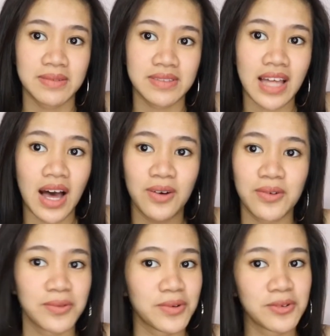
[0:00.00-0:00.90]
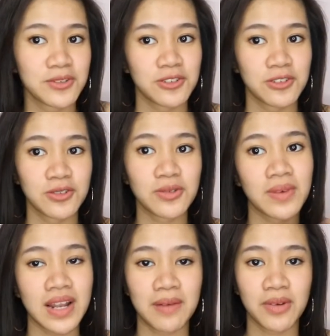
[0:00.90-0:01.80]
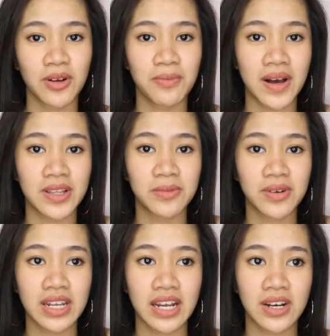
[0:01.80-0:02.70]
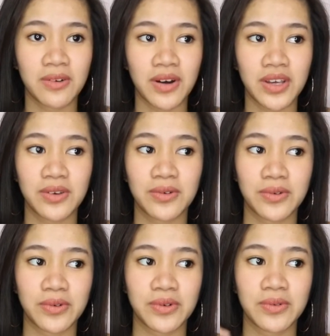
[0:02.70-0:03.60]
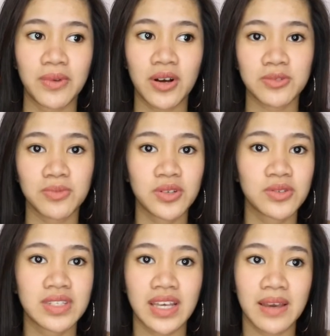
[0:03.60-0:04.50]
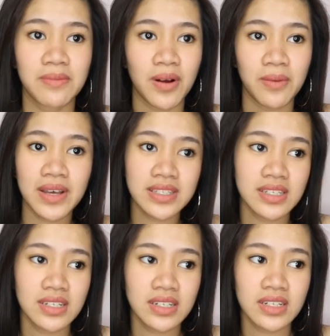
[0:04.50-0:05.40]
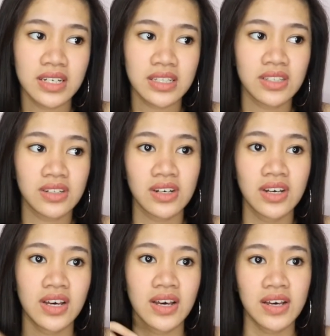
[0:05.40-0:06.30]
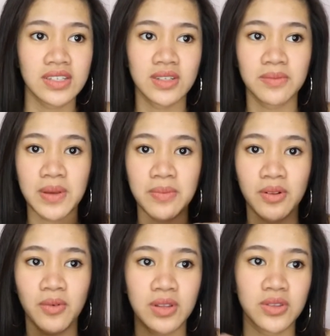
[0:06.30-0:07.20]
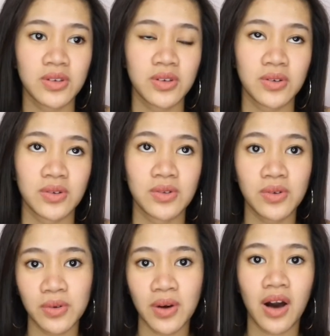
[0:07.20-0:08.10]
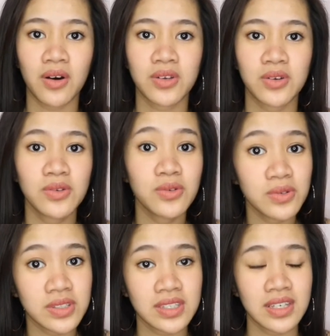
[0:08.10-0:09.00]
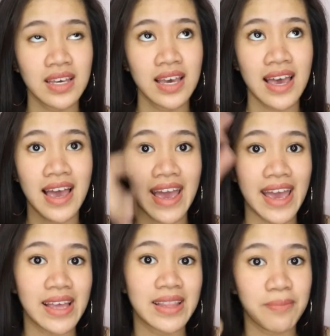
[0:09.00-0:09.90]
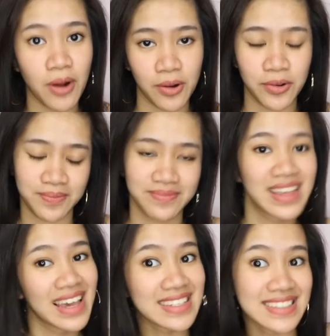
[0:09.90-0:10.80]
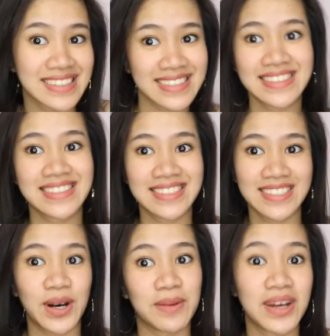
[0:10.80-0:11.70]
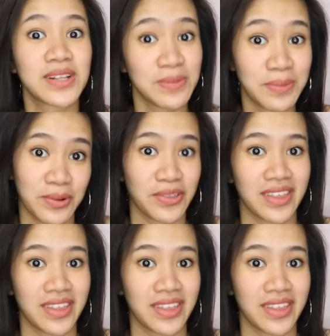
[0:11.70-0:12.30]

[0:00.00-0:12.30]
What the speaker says: taong gusto malaman kung paano mo ginagawa yung brows mo using a brow pencil, and some people want to know how you use a lip brow. So I'm gonna do both.